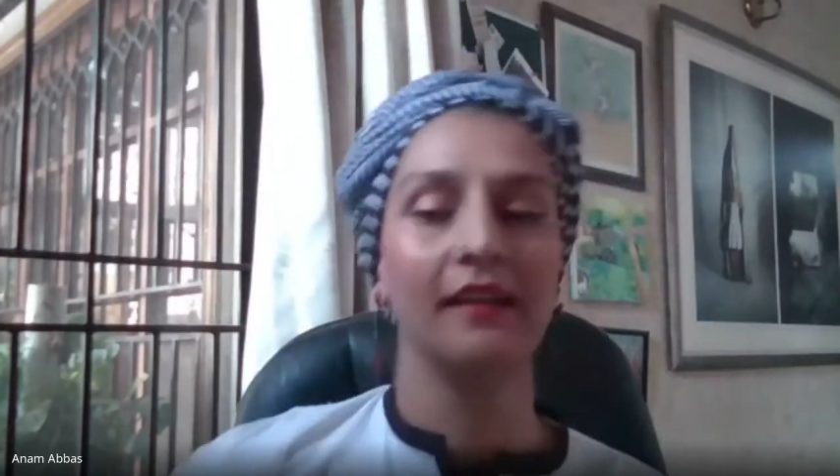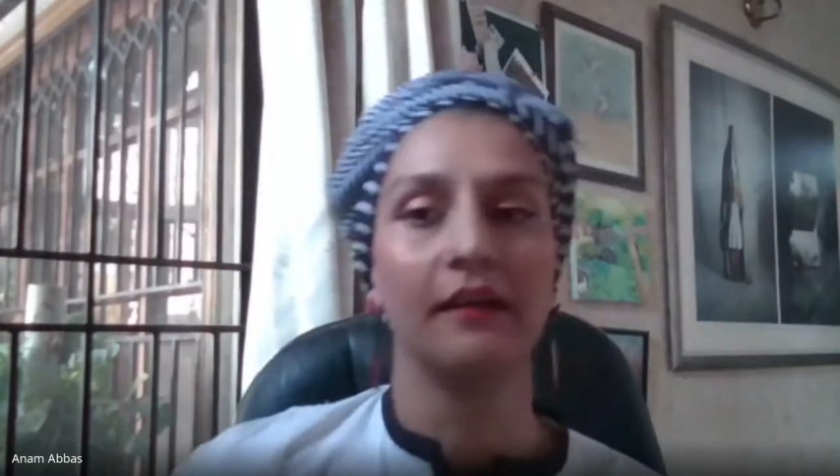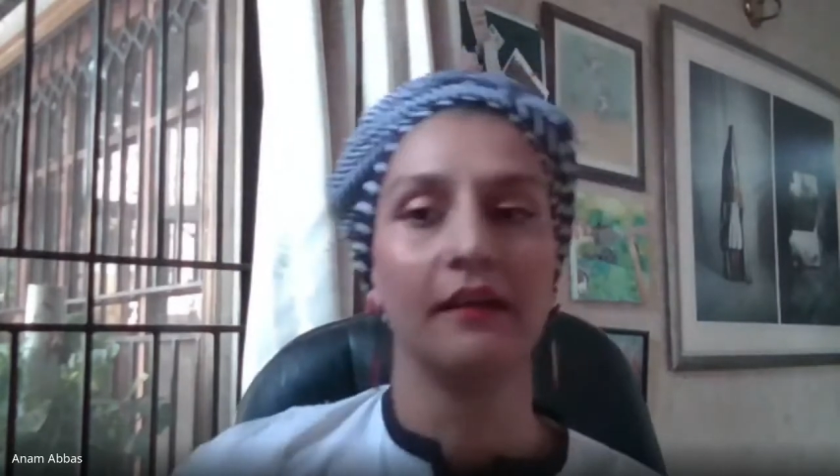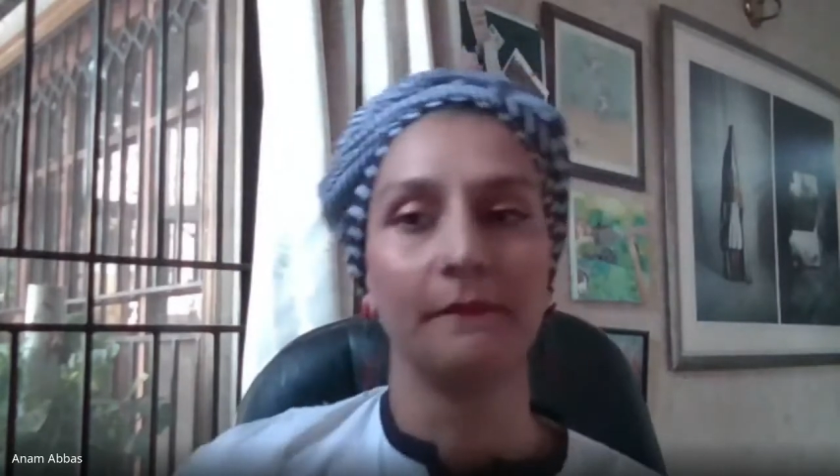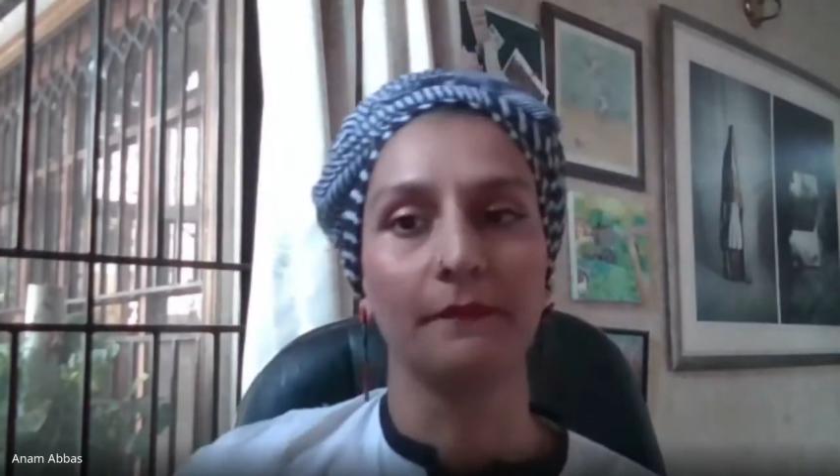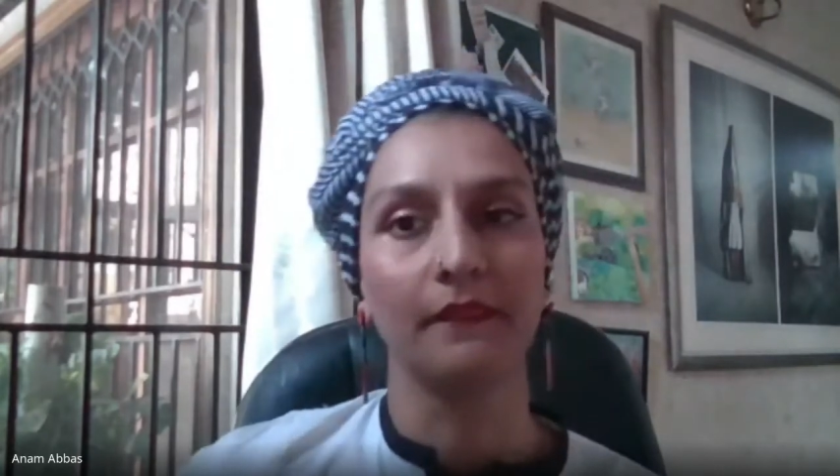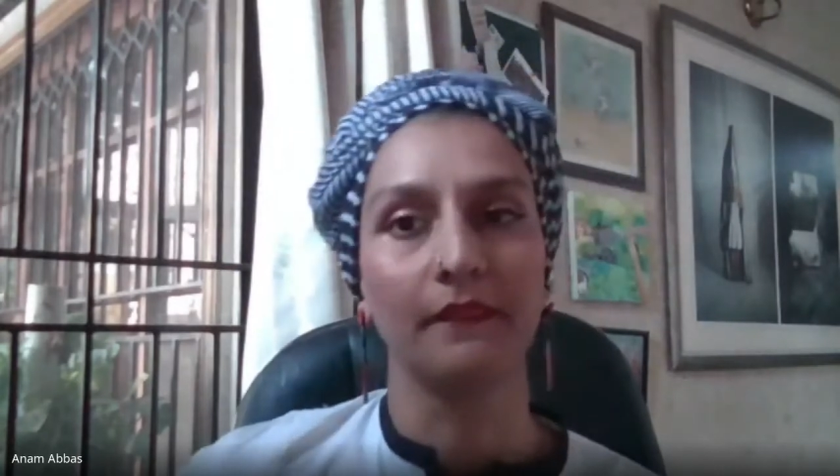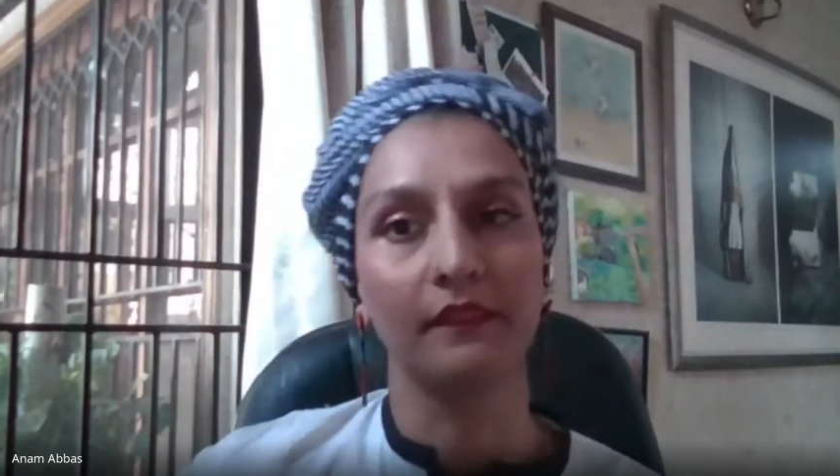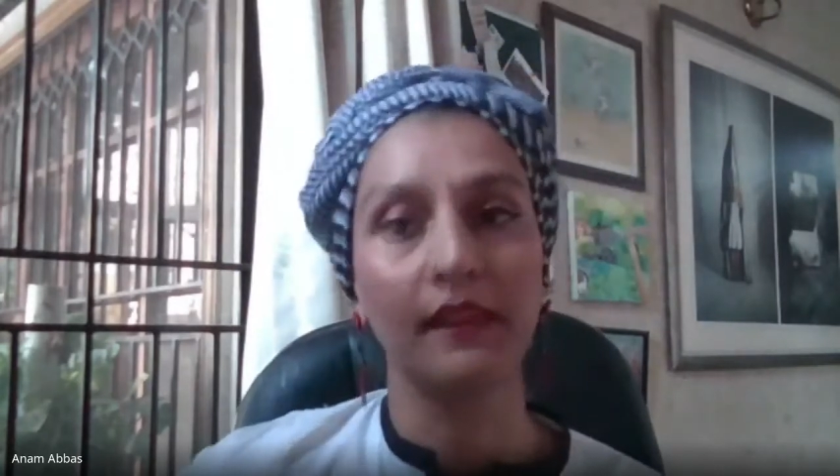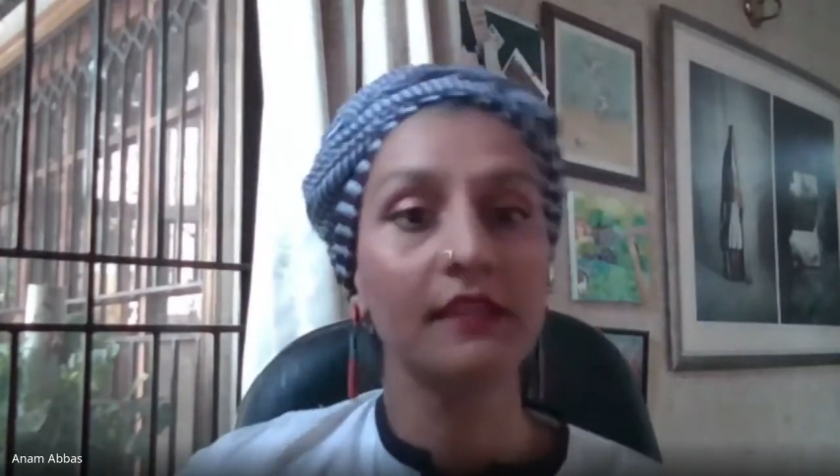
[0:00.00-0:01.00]
Um,
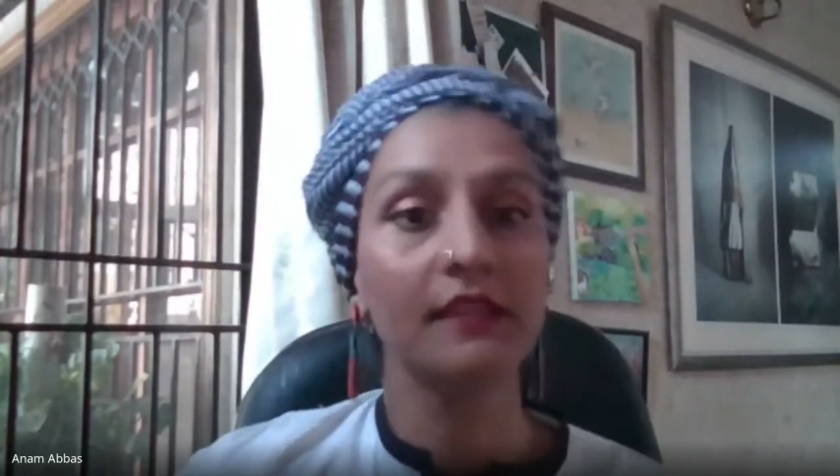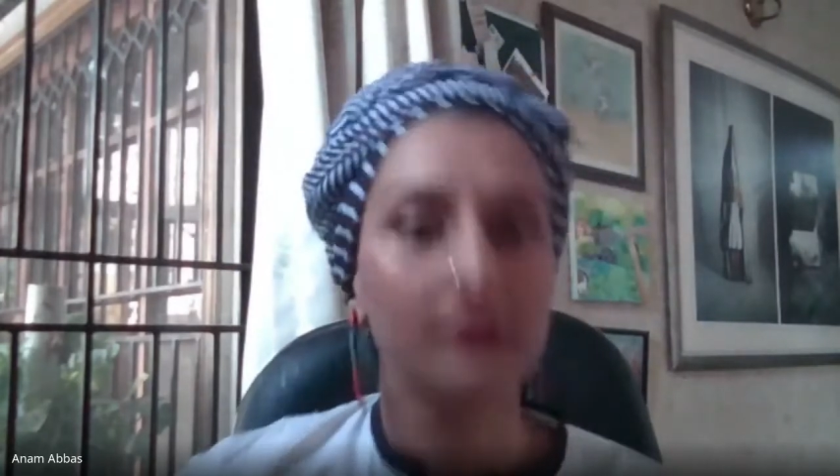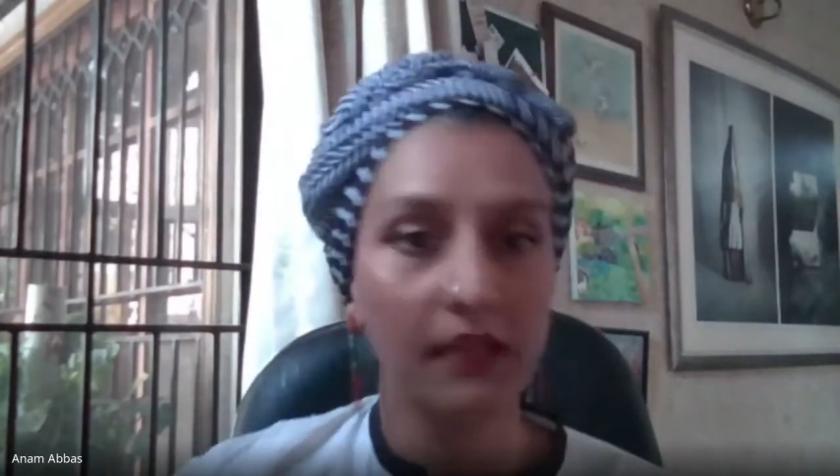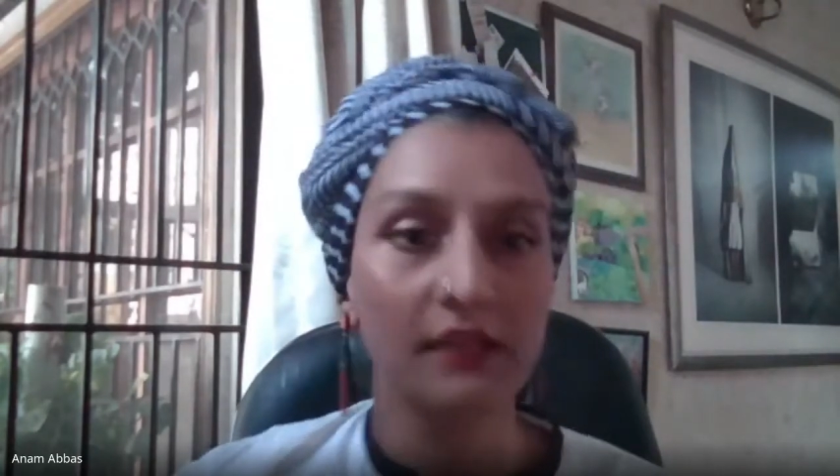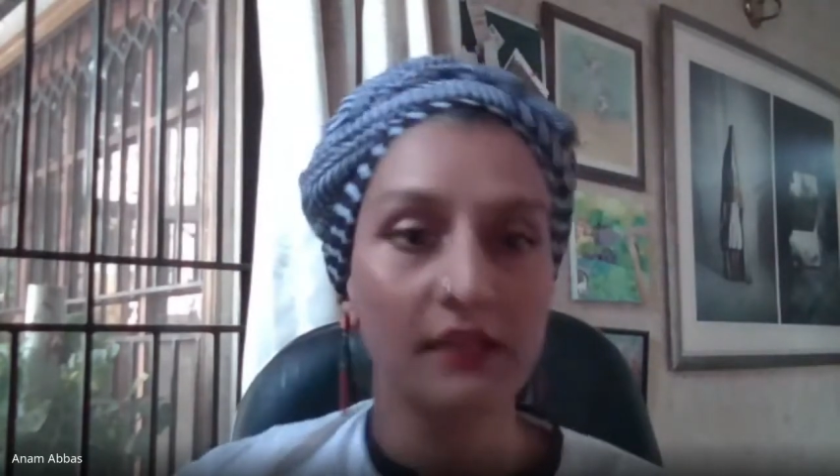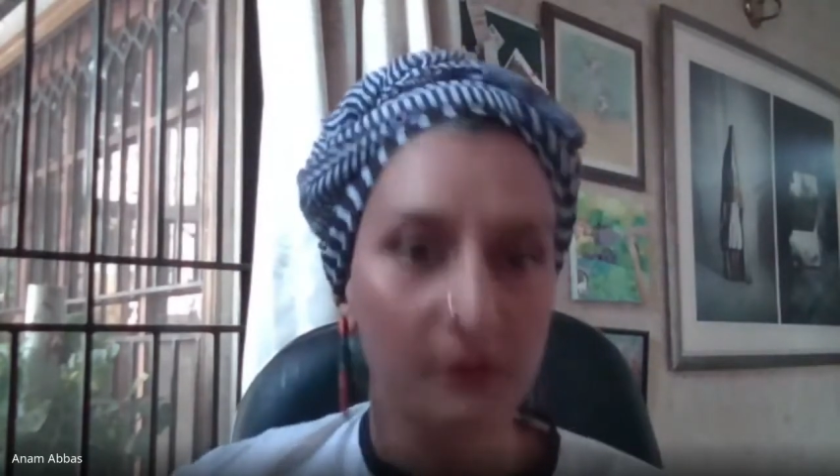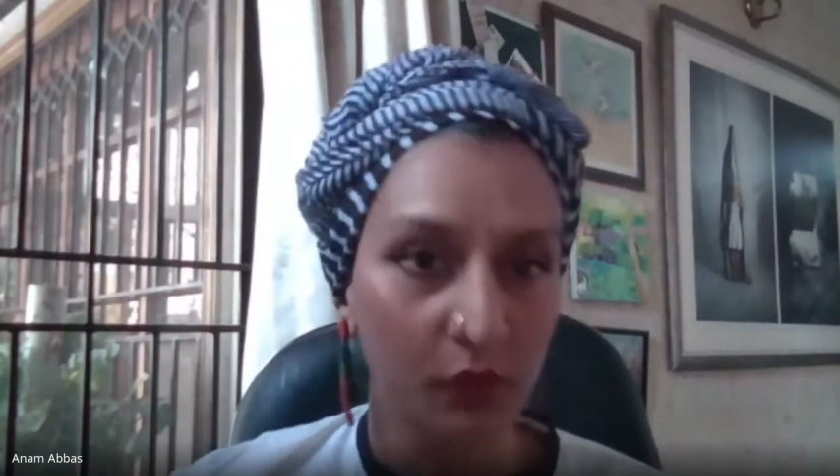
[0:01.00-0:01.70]
that's that's